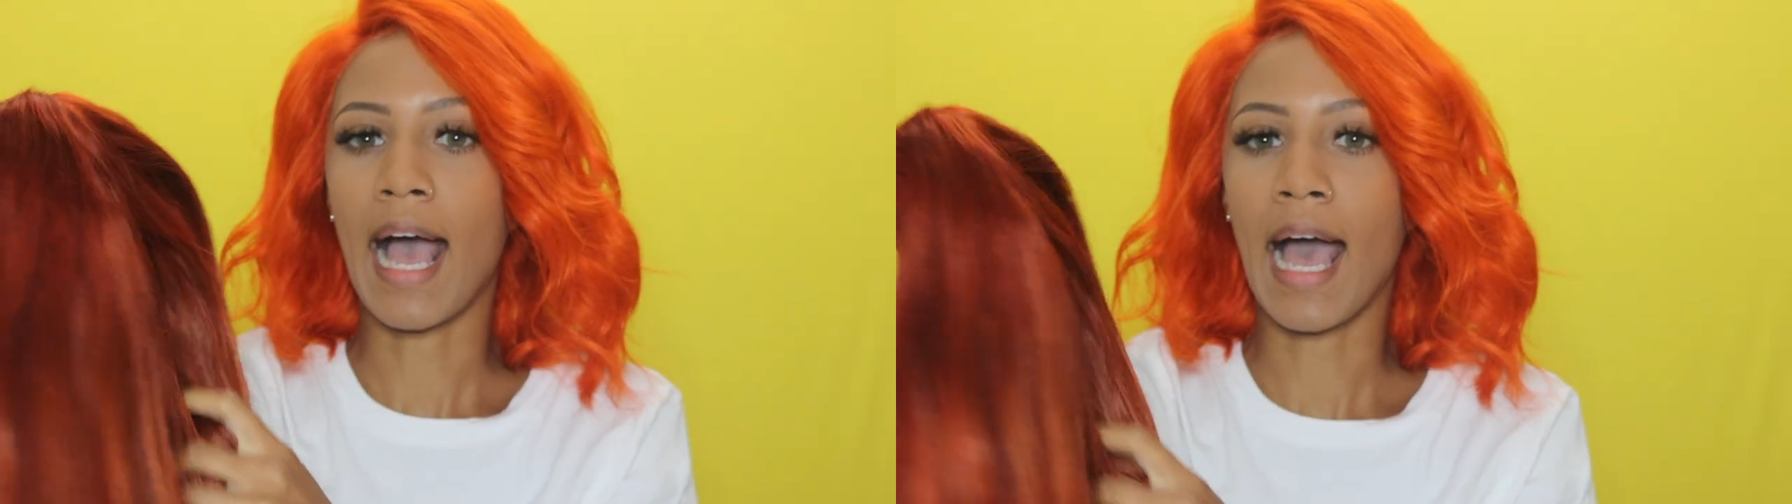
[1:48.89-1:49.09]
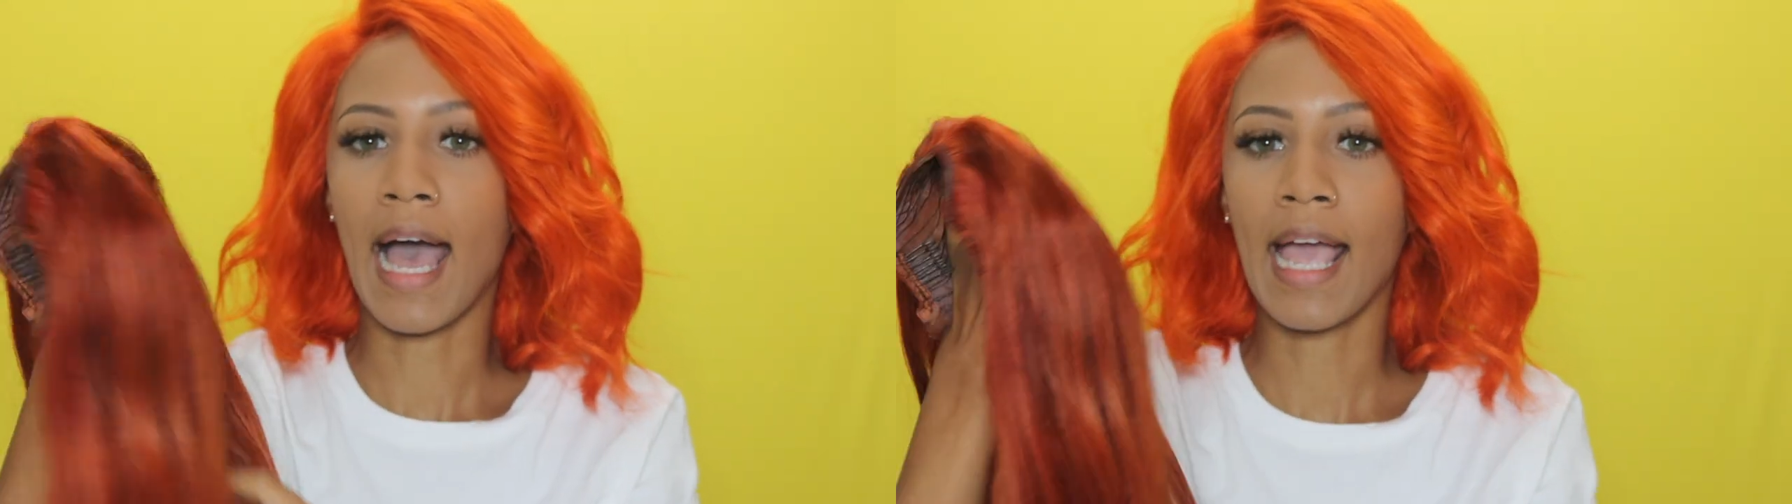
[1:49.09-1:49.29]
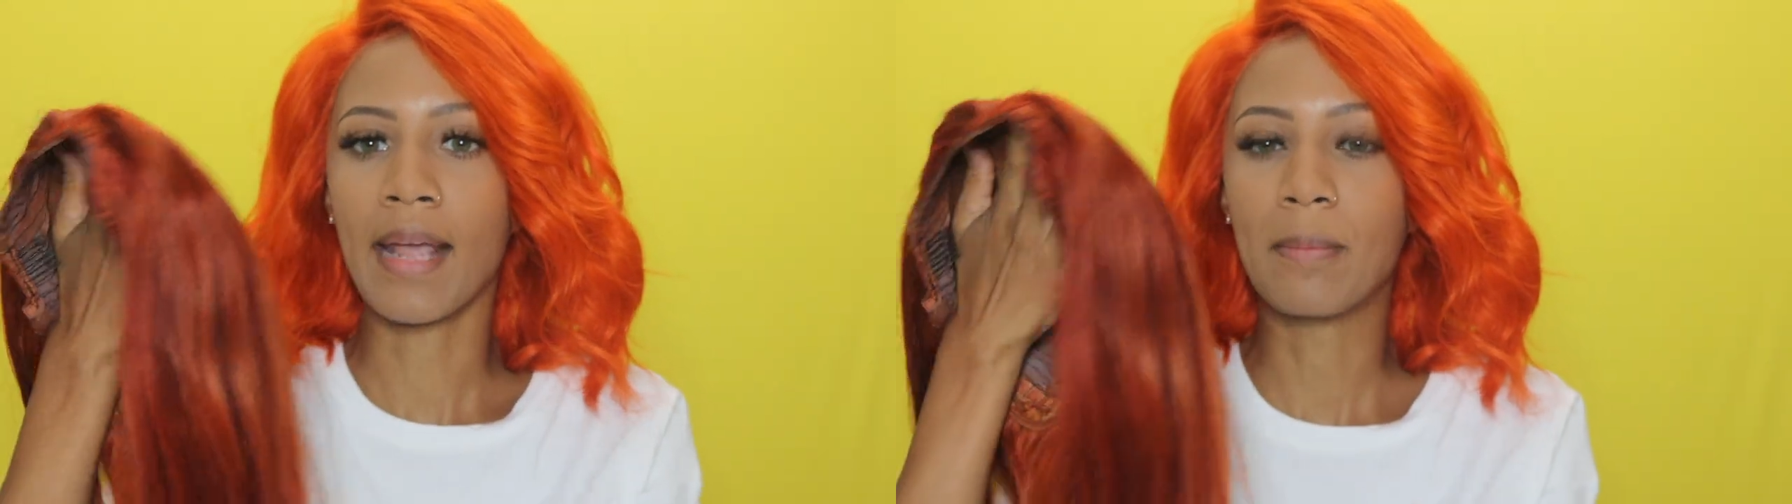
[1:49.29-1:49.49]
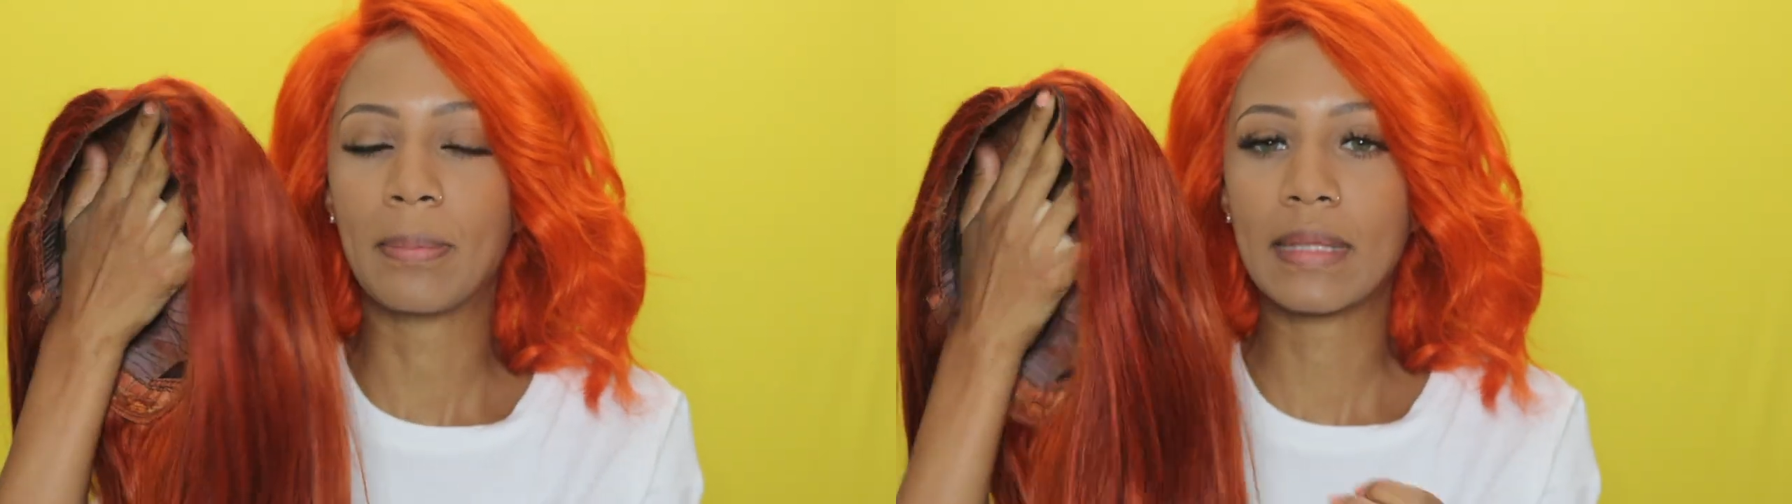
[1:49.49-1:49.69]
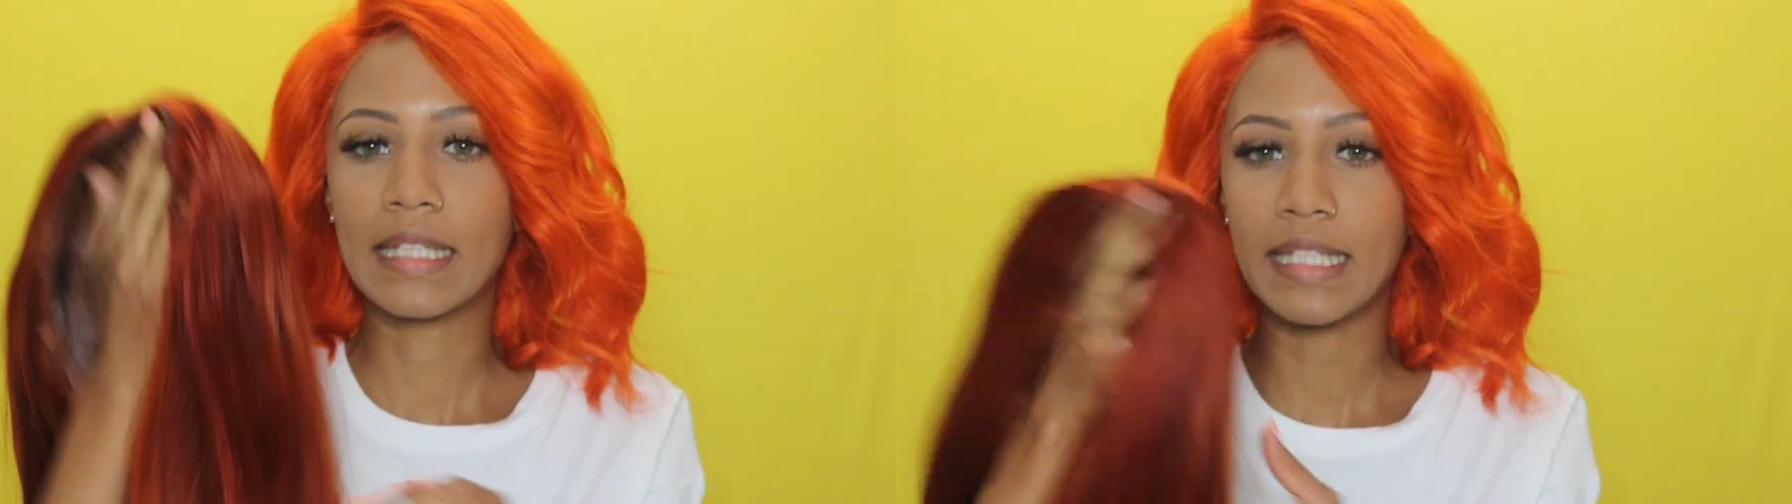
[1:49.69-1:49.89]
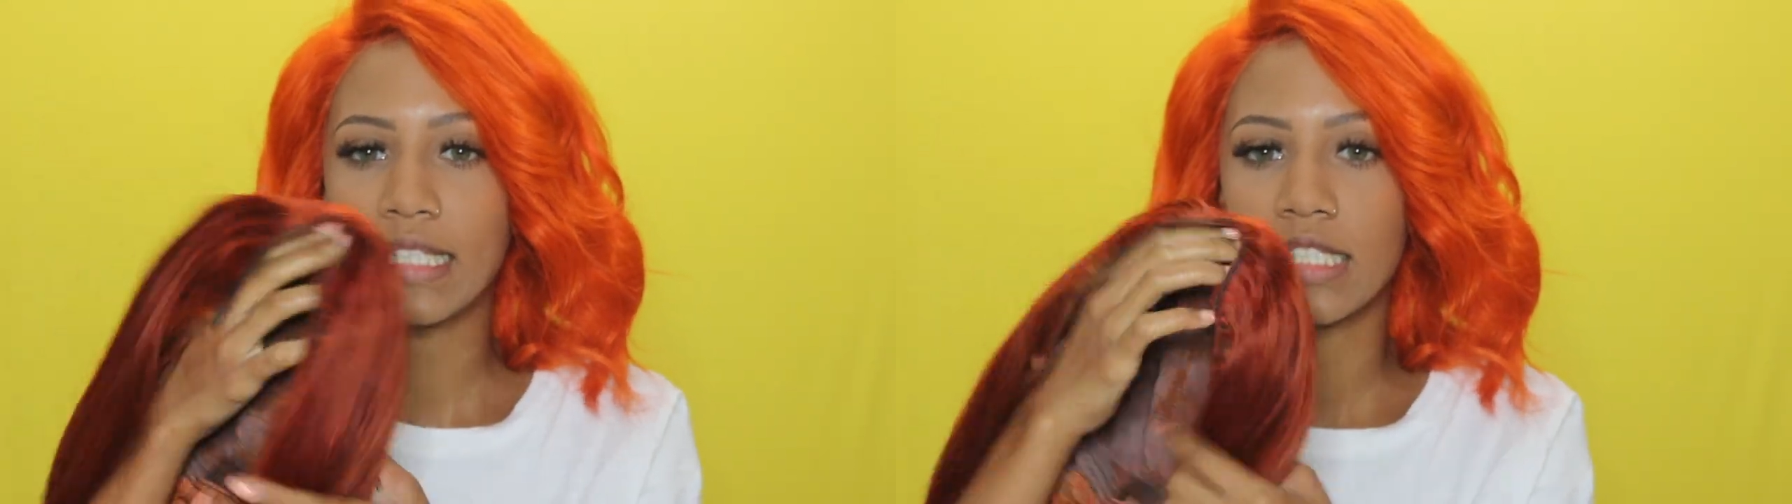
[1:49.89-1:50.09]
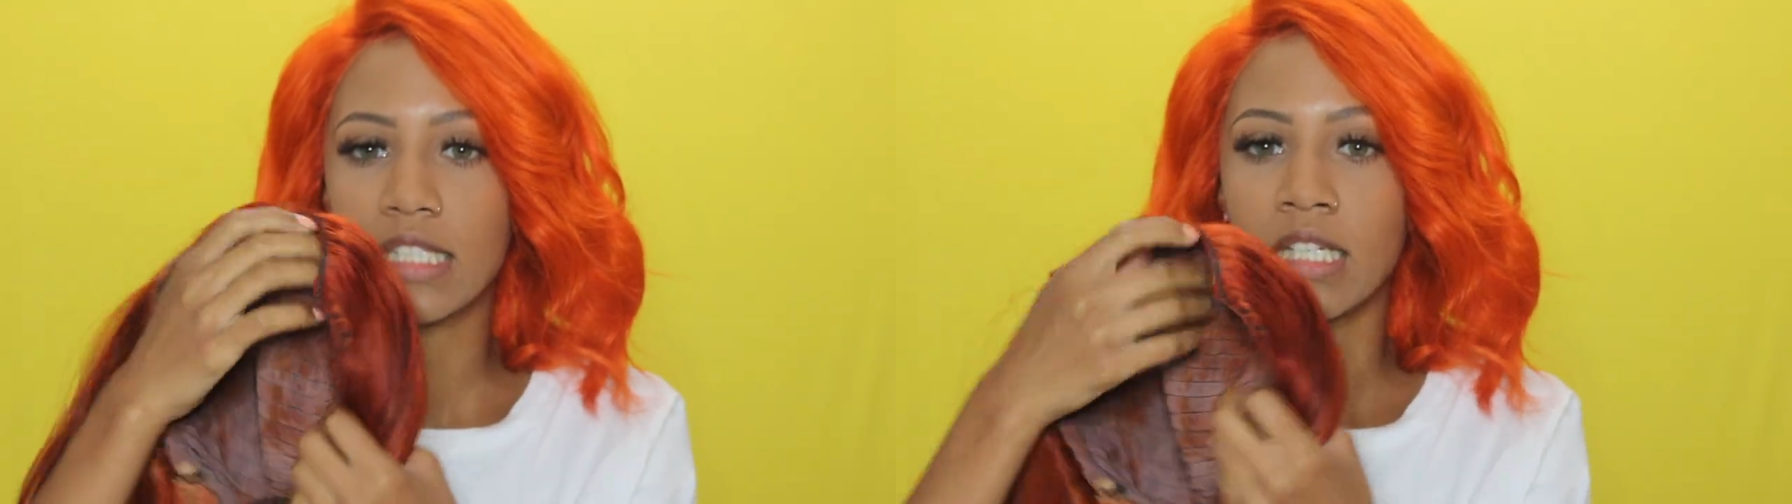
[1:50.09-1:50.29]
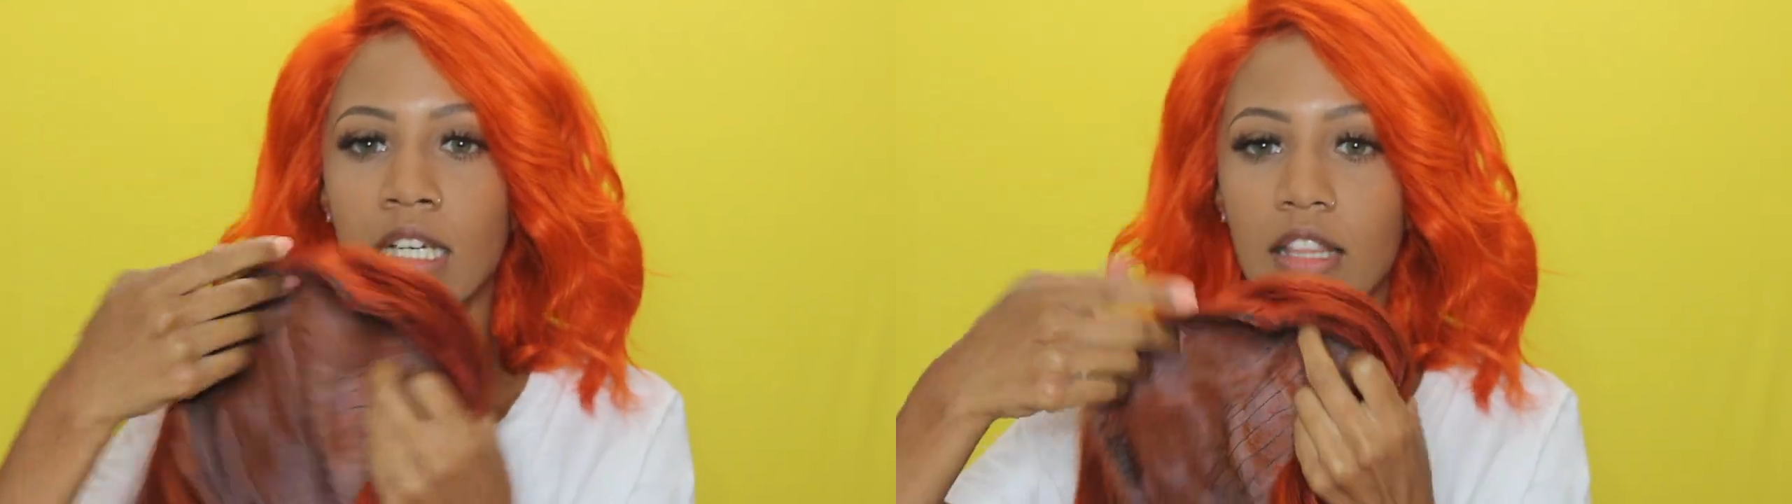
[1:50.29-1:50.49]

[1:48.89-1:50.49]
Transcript: I bleached